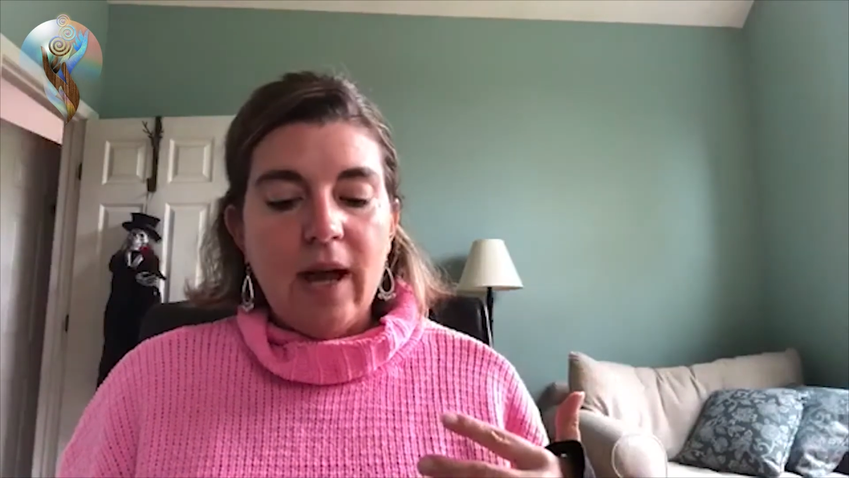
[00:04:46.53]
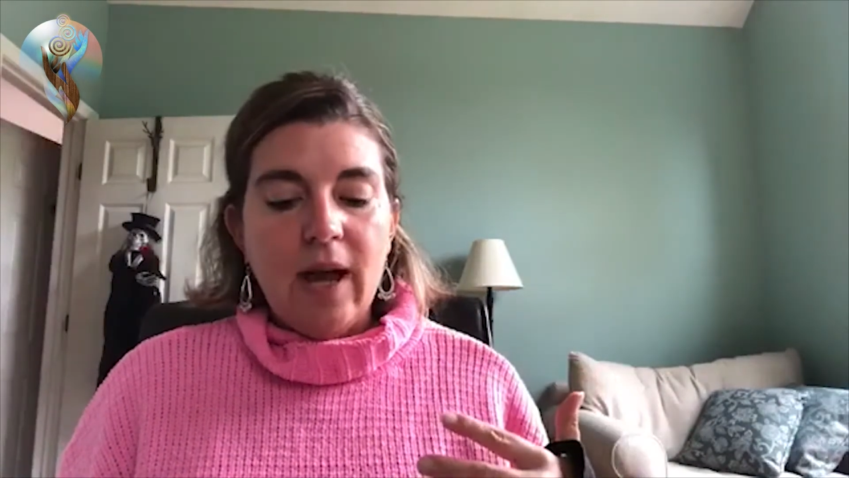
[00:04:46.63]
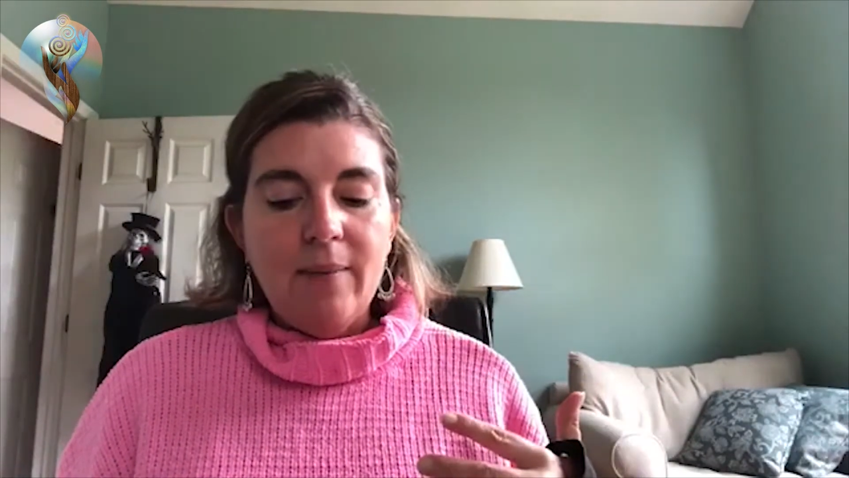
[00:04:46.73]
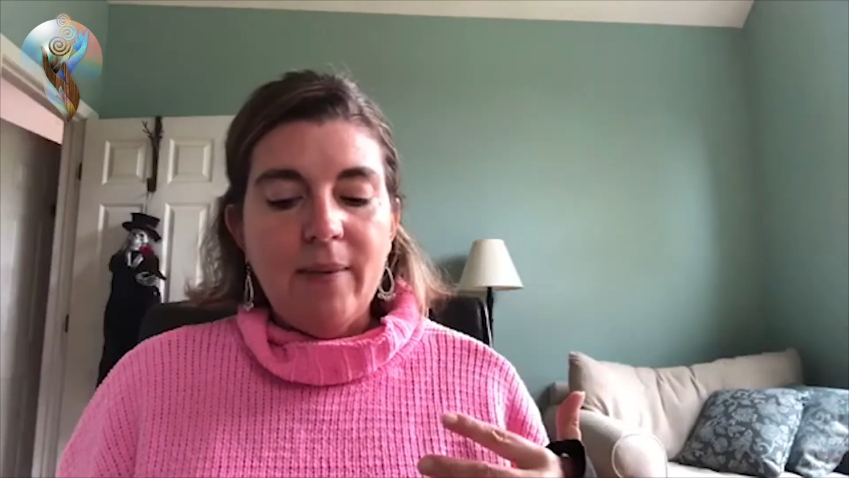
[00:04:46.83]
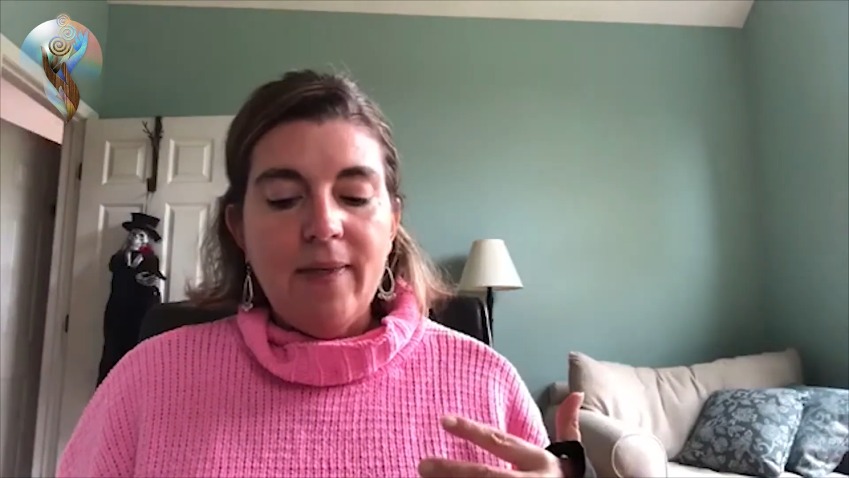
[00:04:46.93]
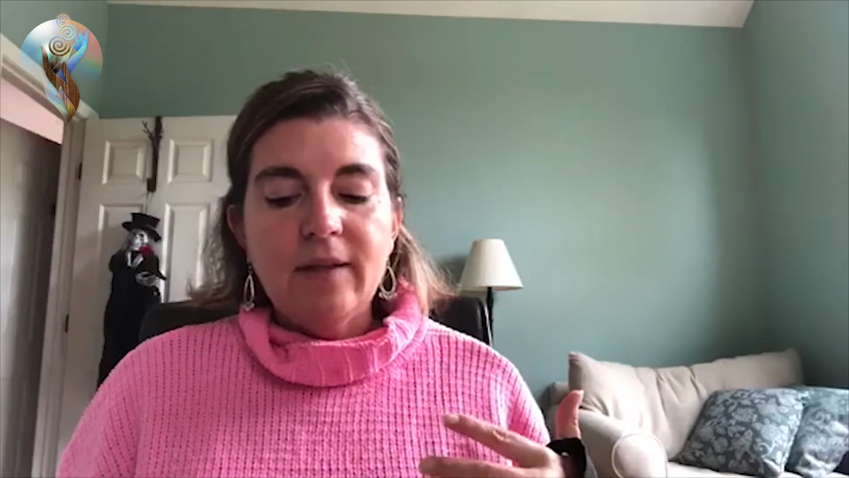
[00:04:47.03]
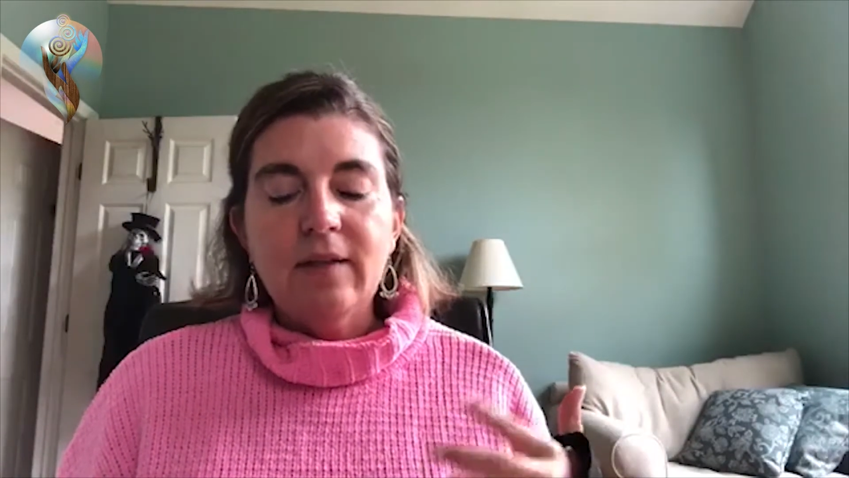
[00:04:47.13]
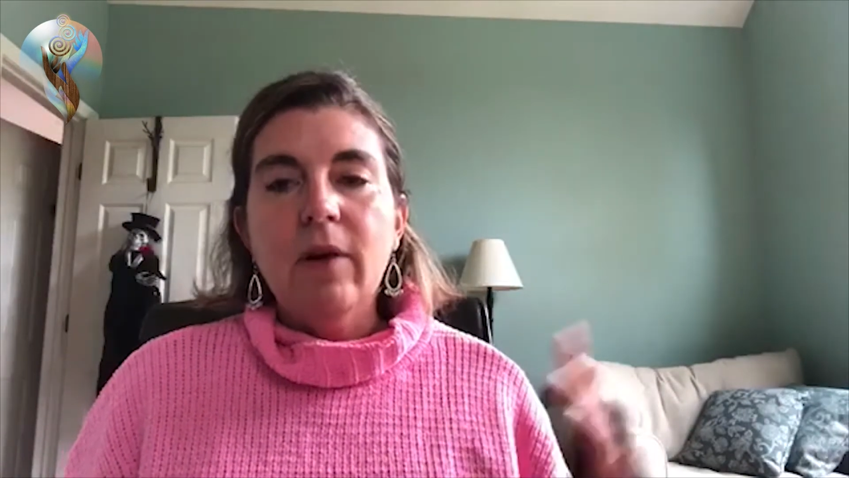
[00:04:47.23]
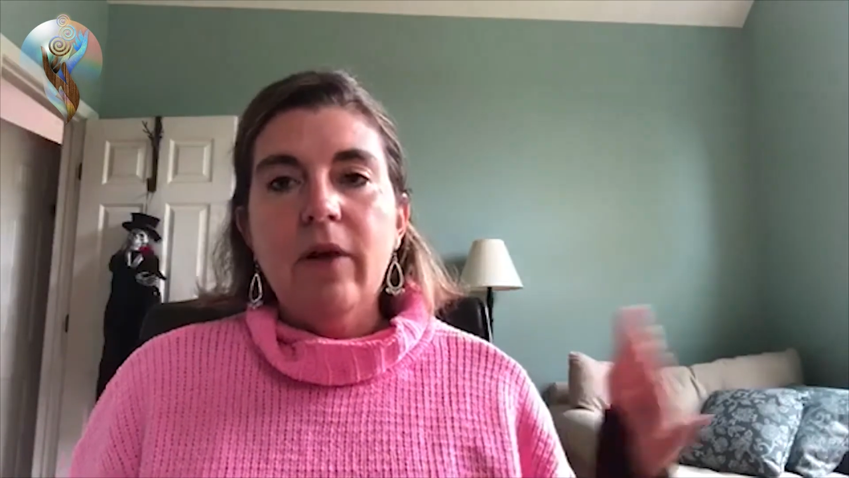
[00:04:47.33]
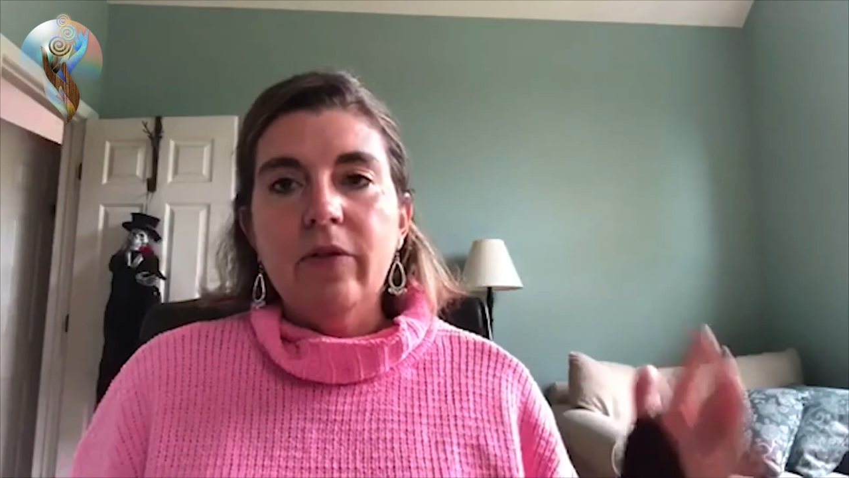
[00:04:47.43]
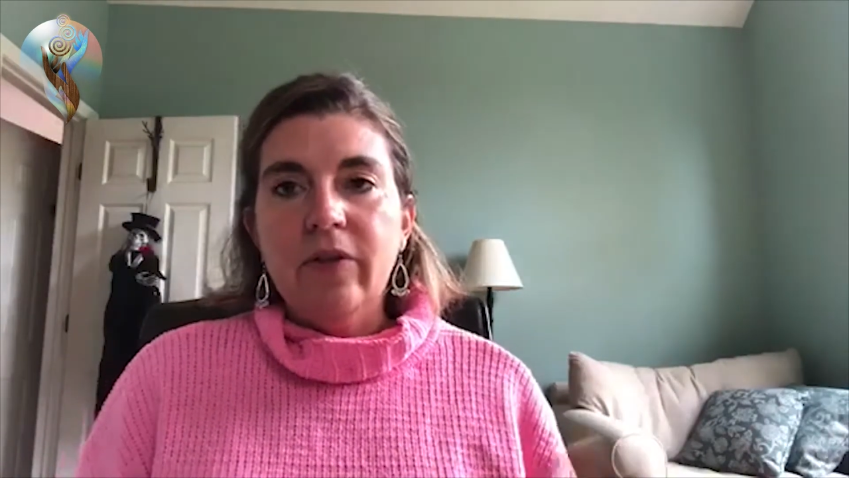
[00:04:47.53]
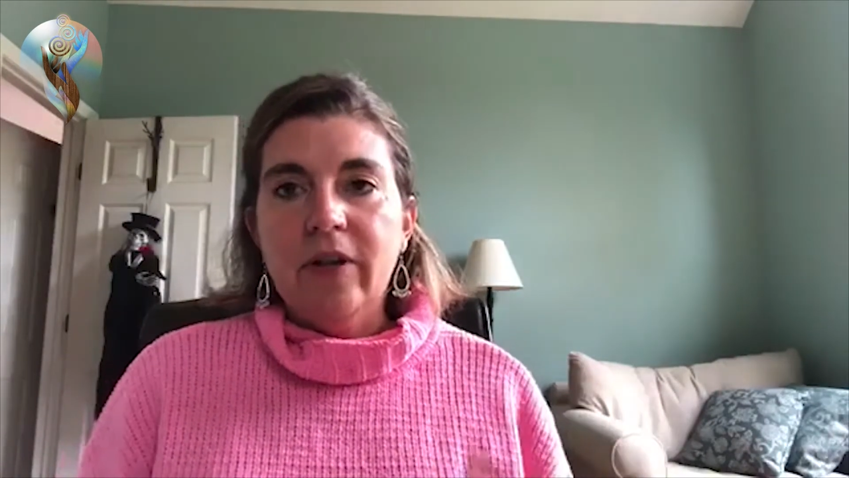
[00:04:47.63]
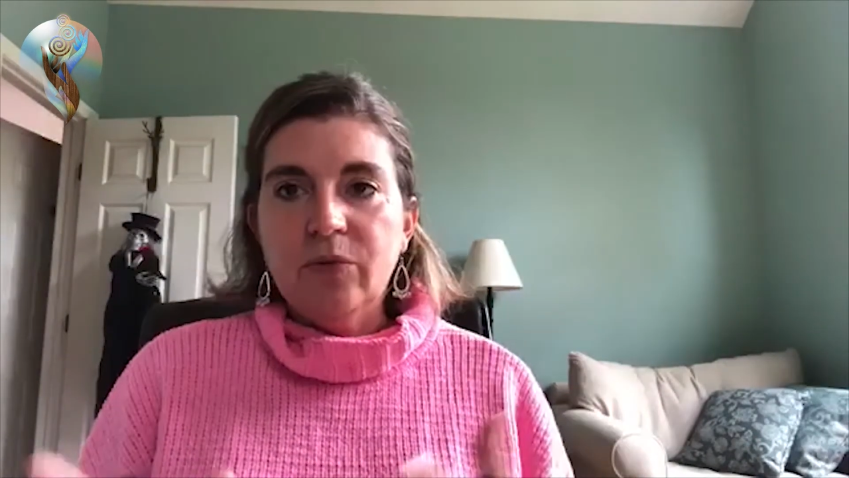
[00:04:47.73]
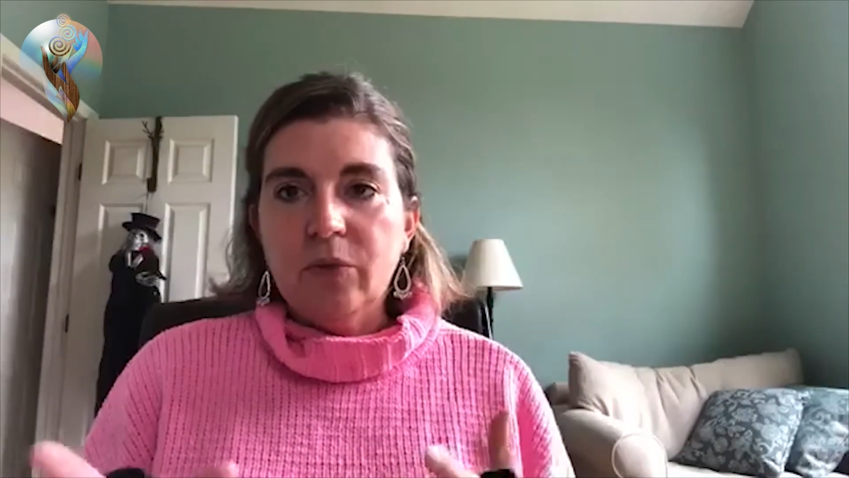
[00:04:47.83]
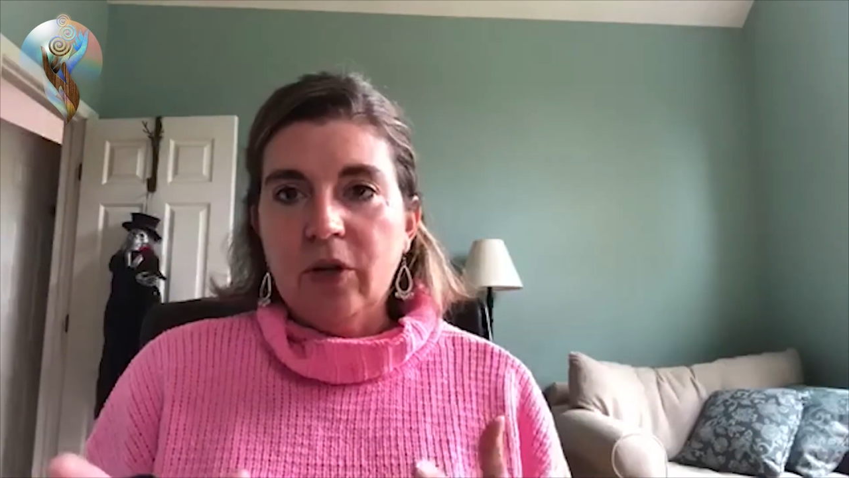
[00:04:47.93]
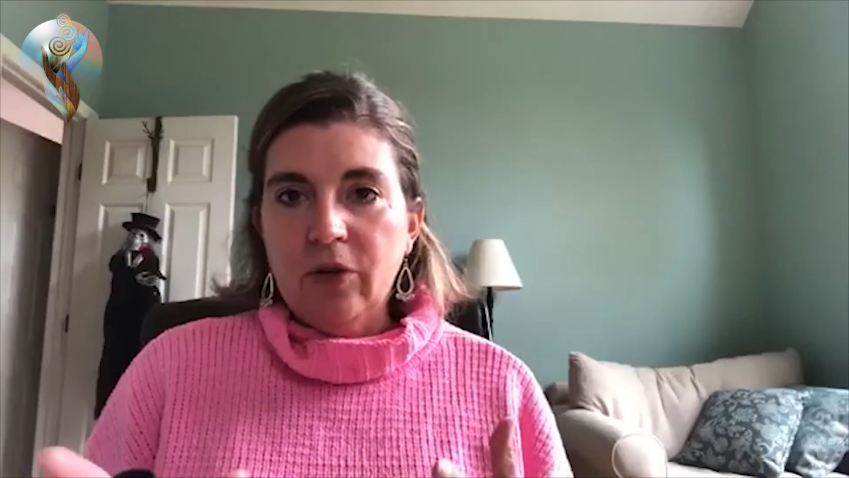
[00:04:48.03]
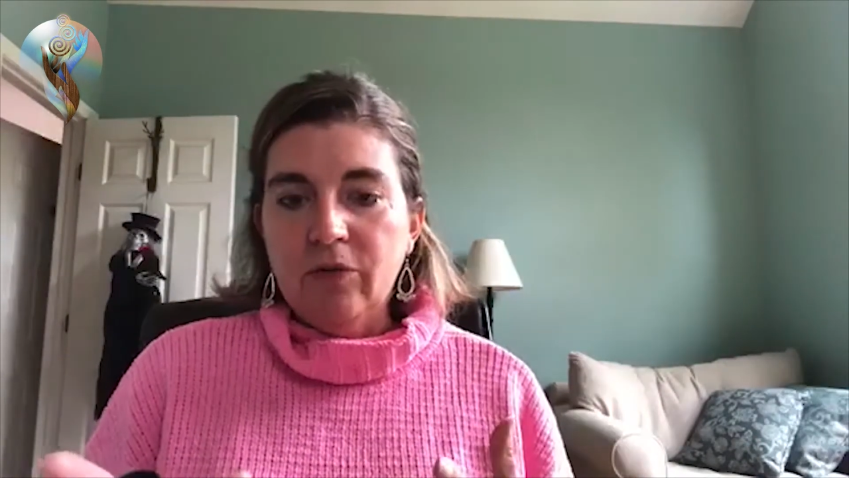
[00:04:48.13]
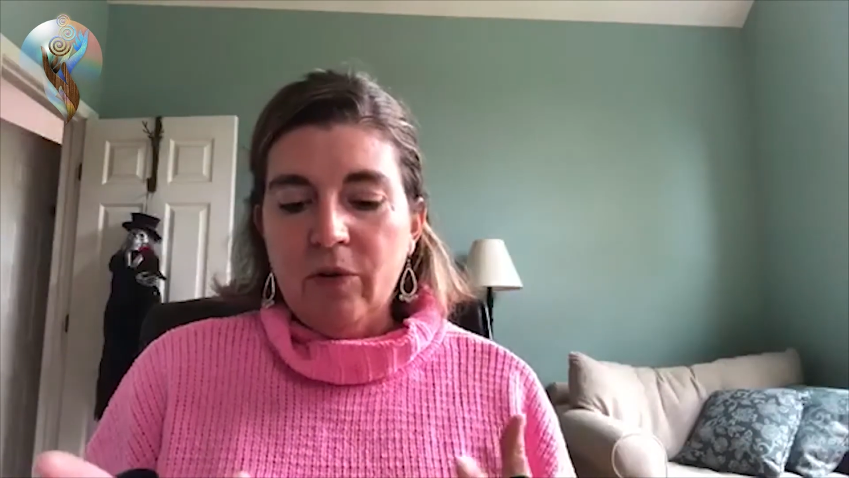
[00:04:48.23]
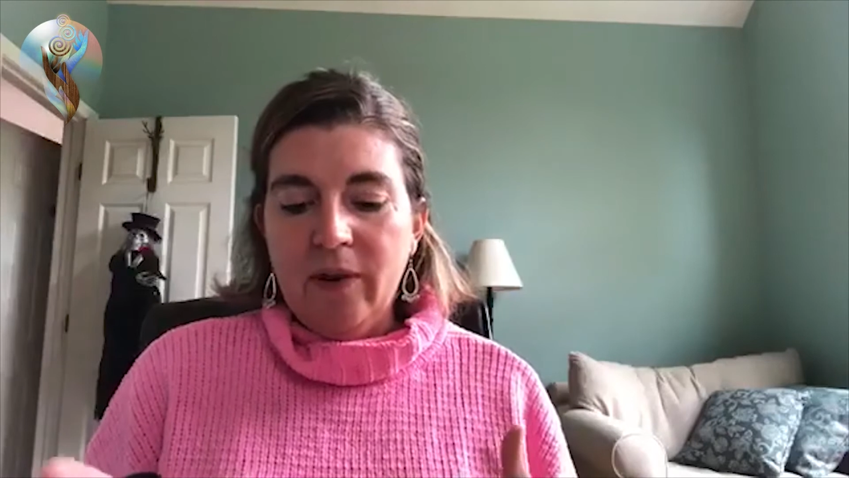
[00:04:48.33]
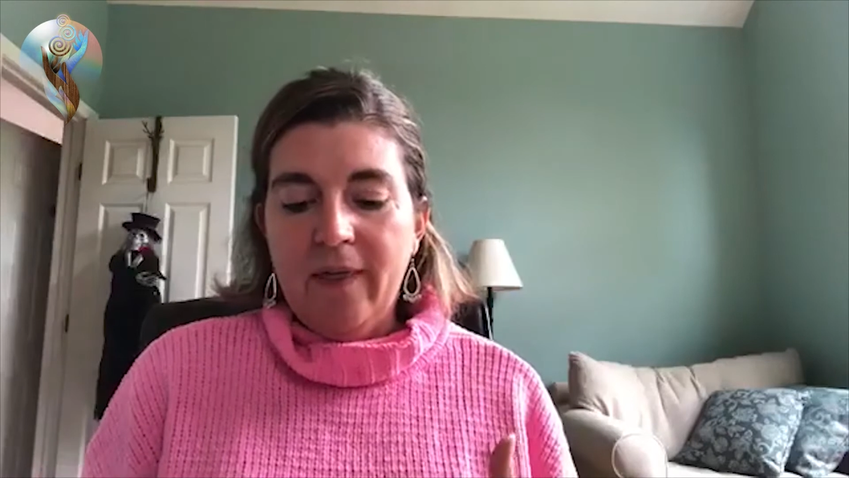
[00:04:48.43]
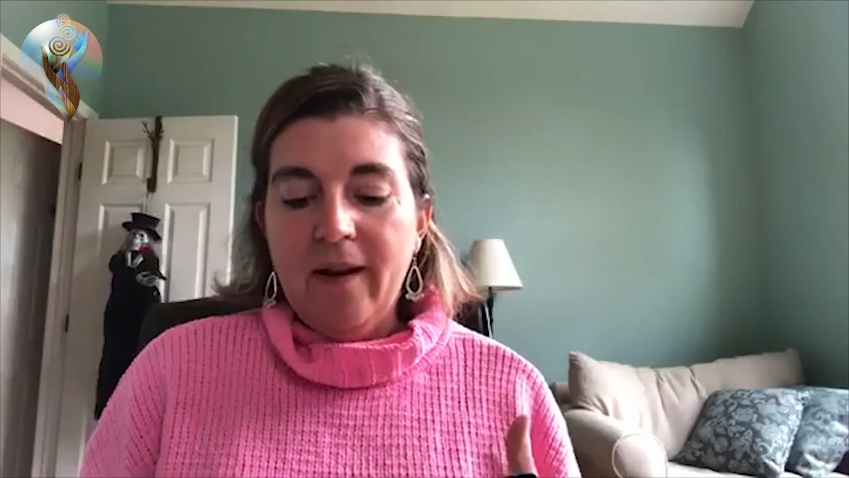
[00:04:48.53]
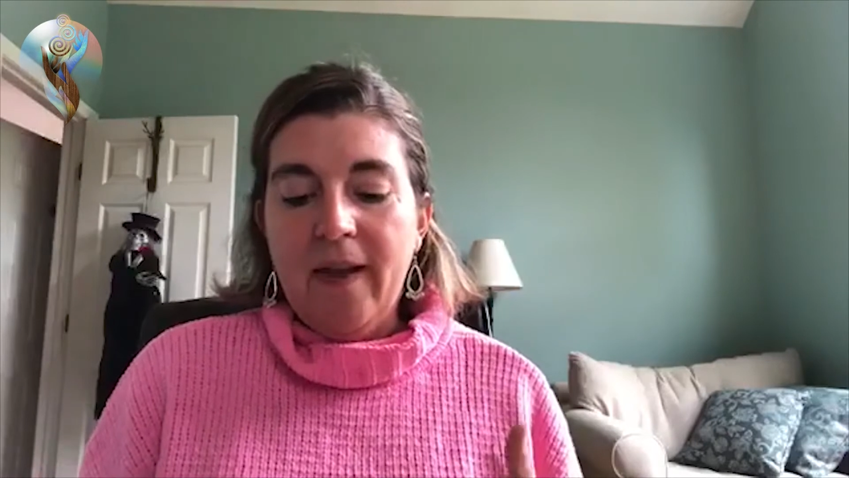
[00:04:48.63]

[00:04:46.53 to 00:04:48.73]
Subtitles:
and then some other things we're going to throw in there.